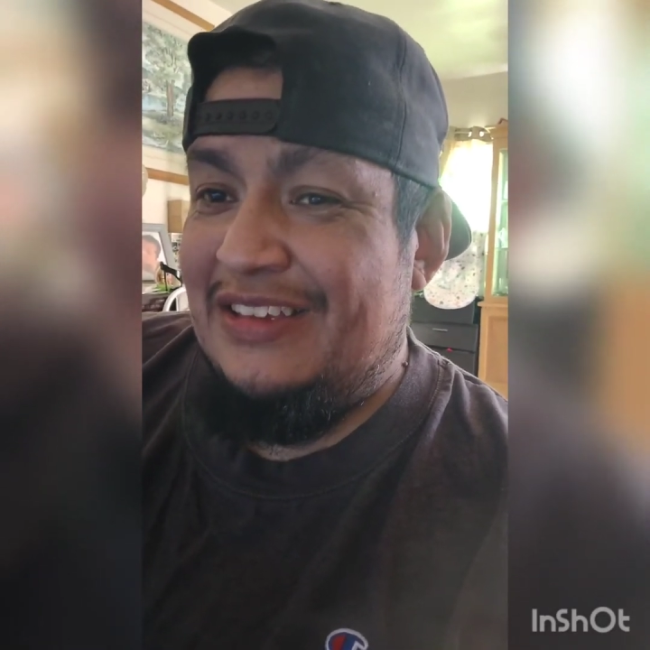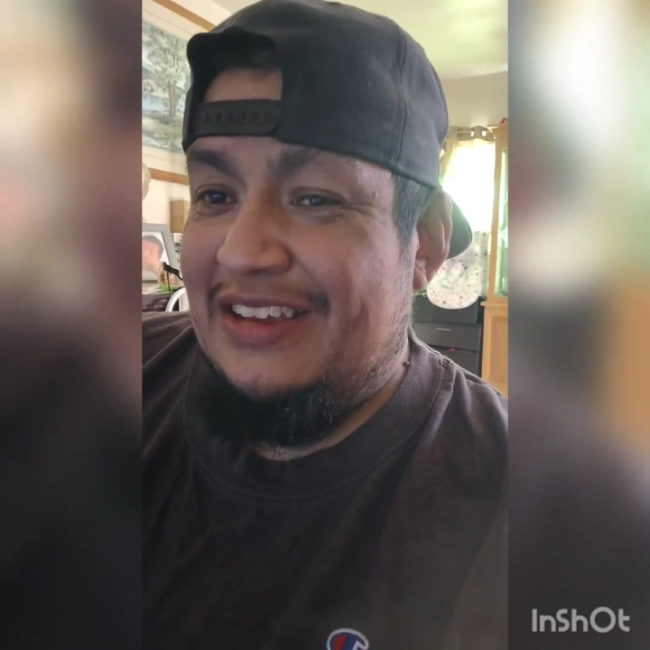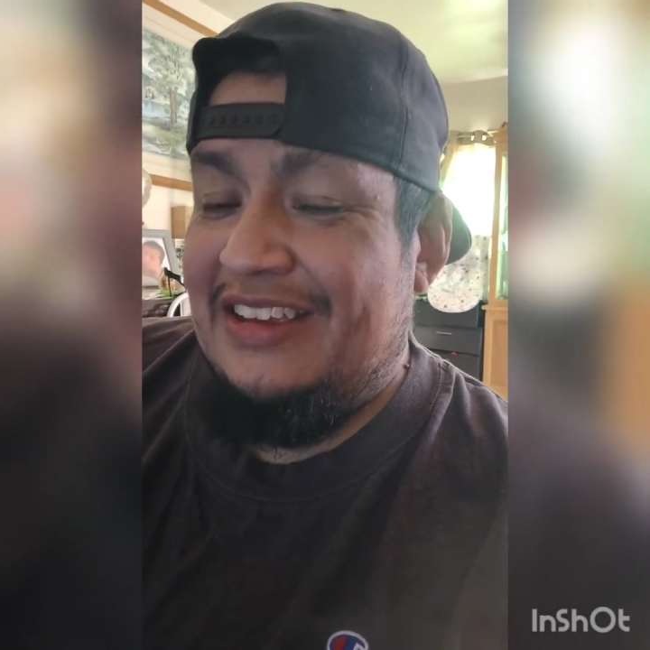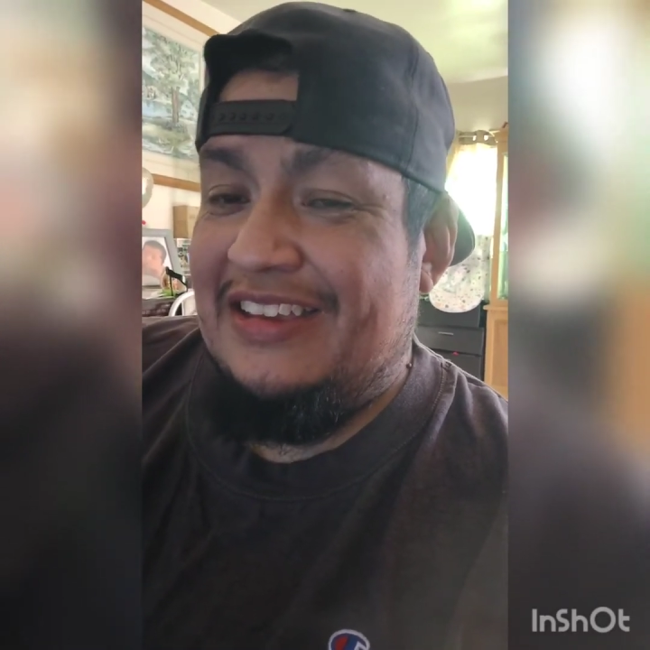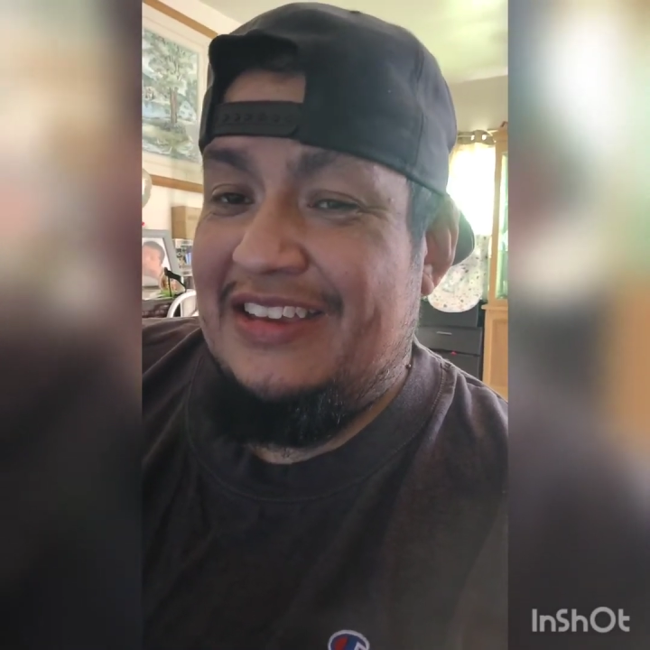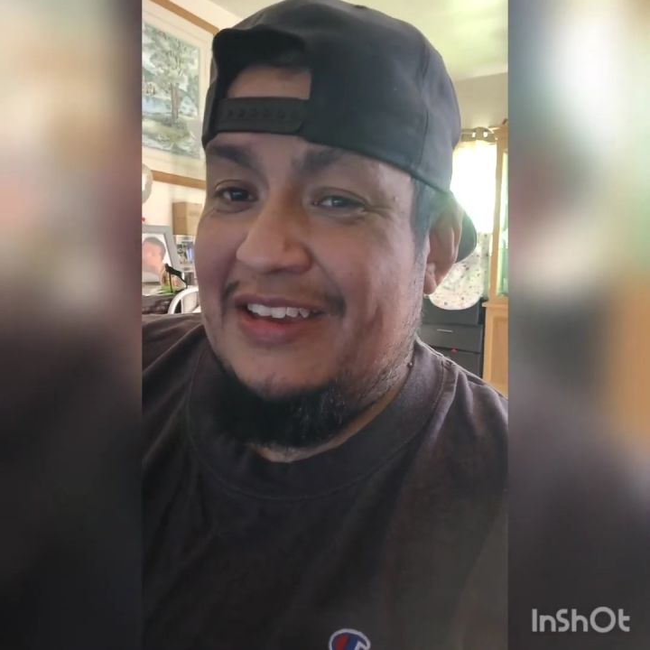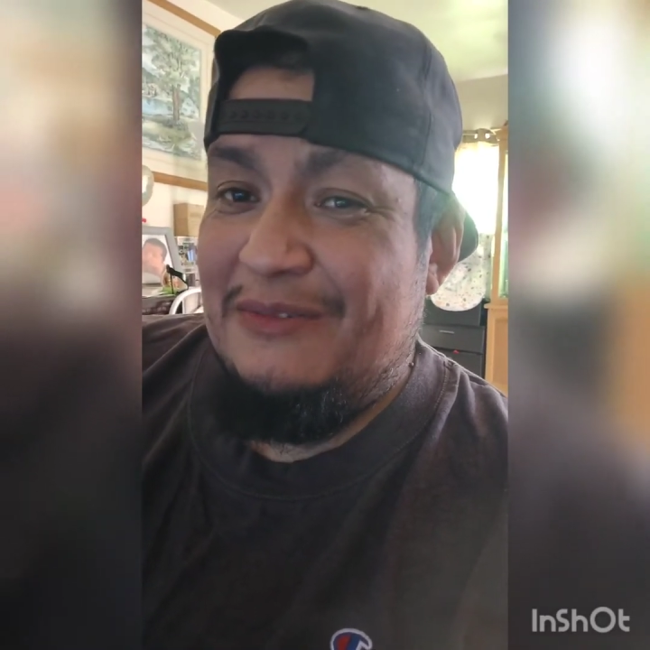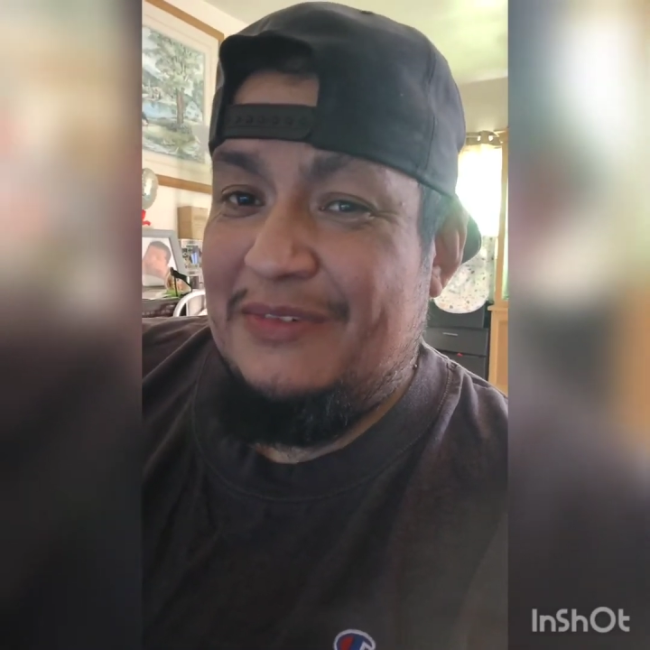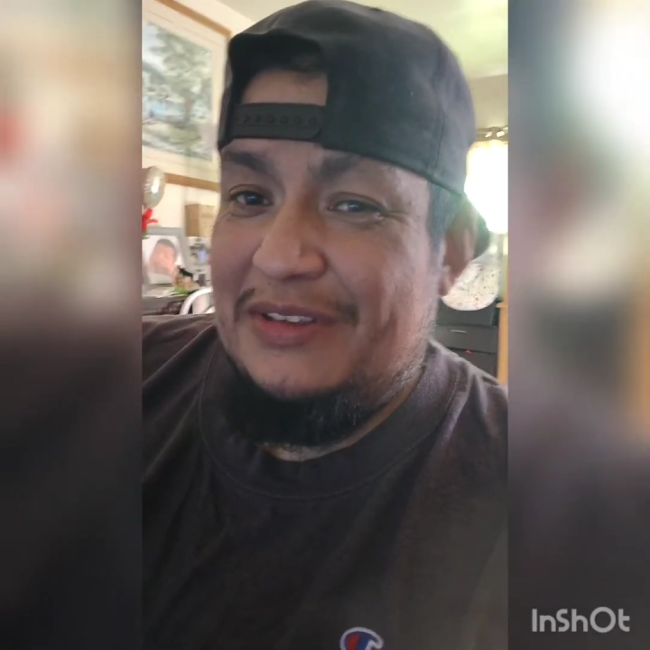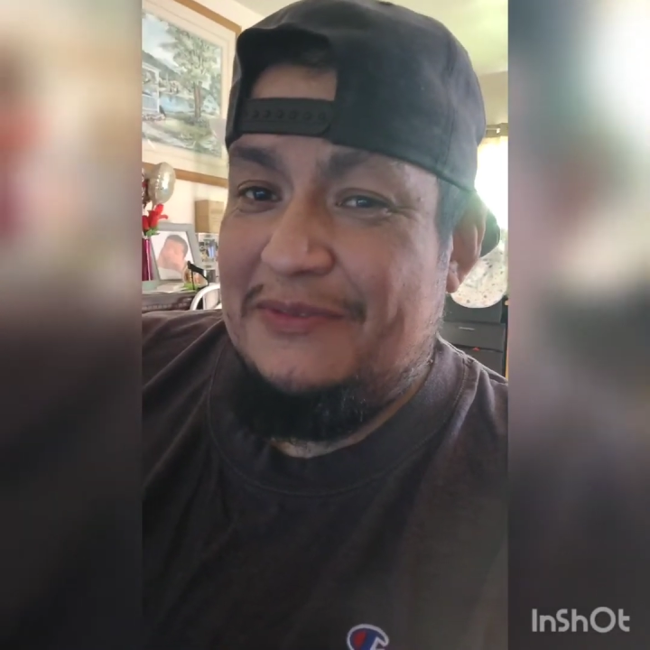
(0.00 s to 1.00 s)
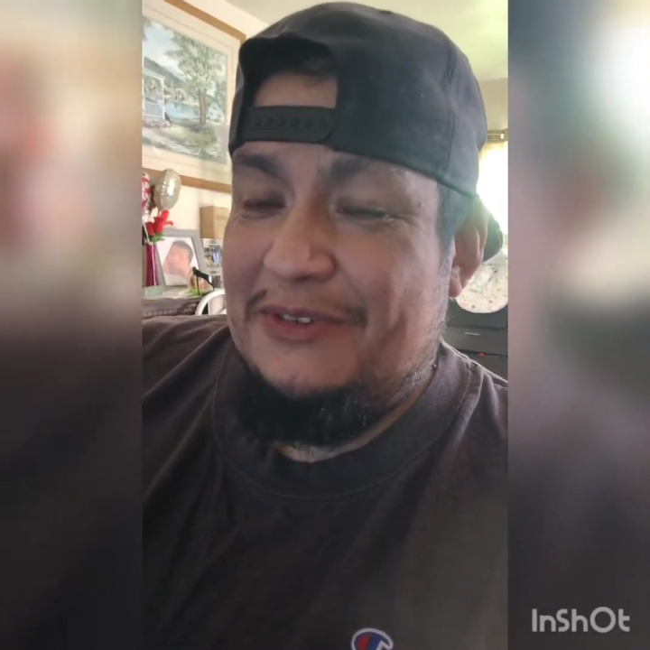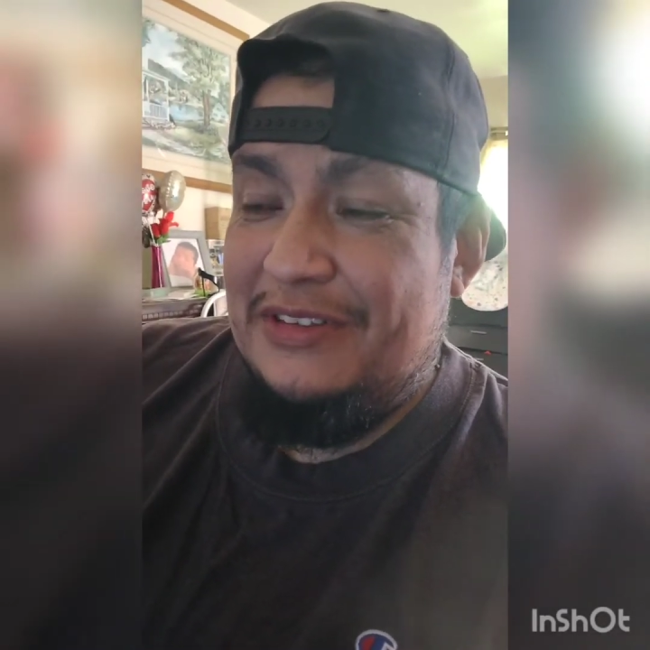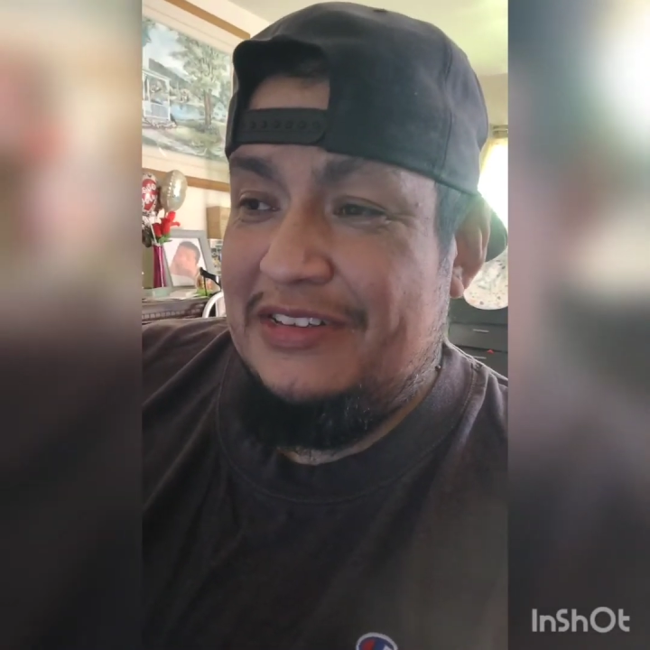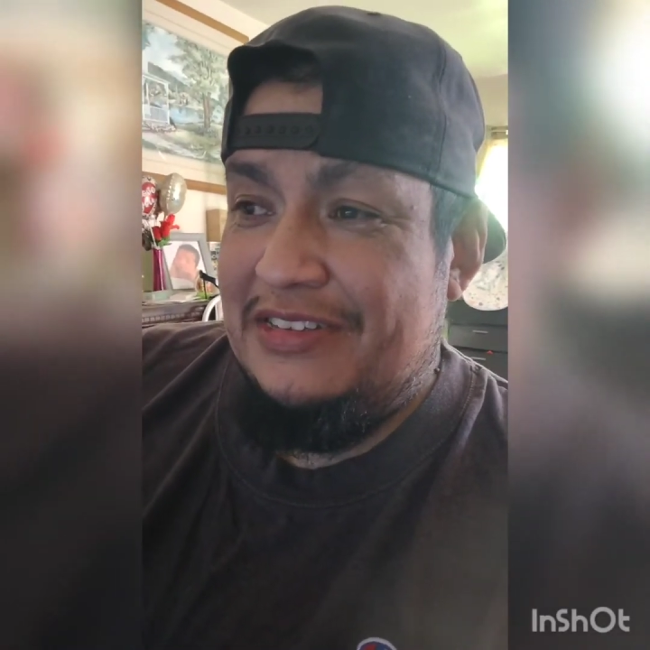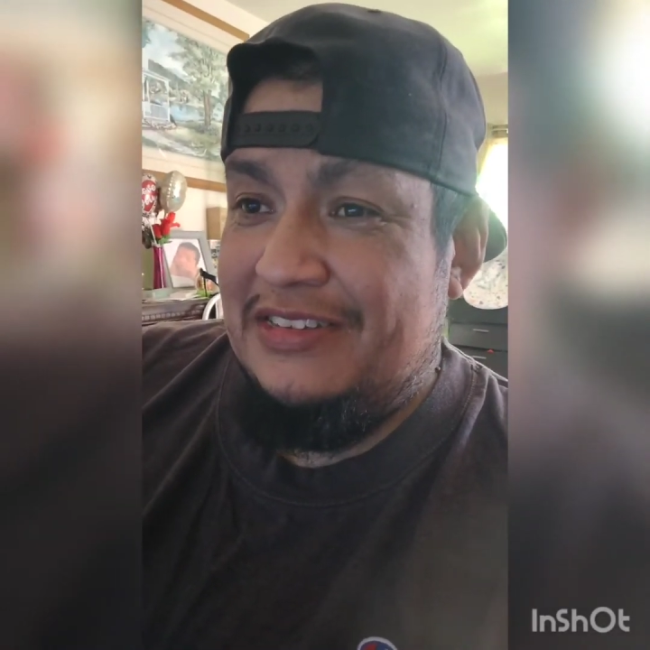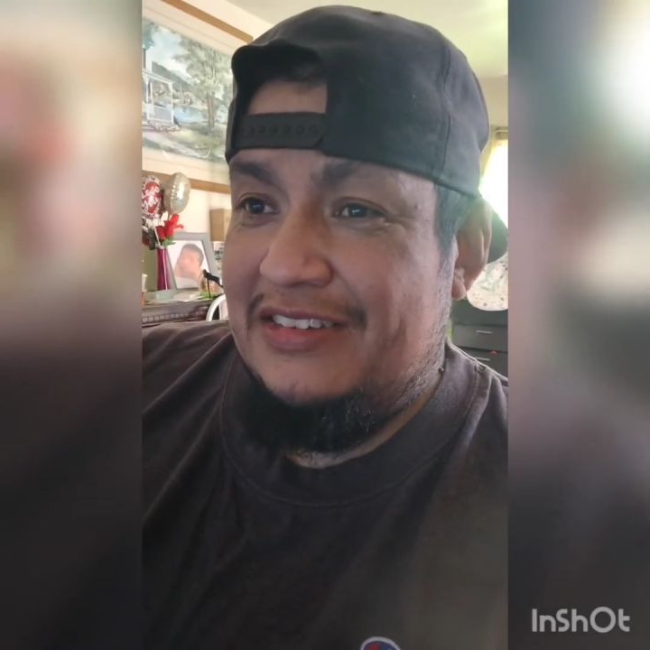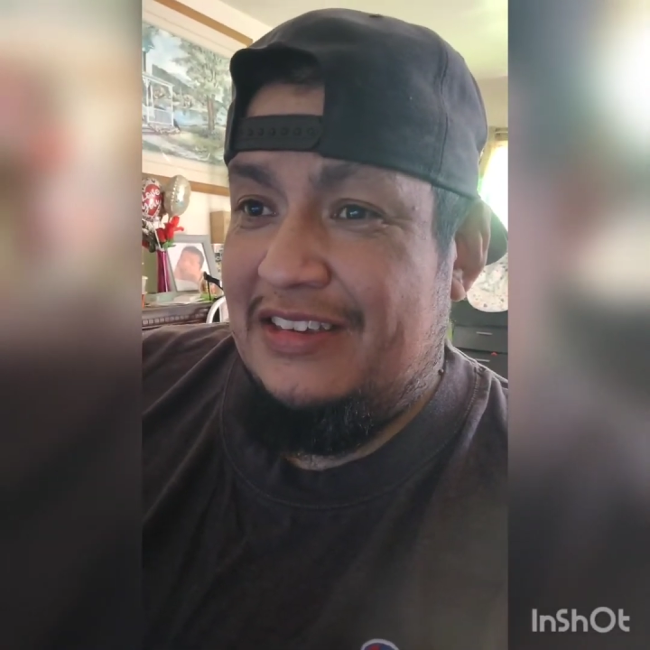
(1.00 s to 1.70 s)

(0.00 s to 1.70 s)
I can't wait for this.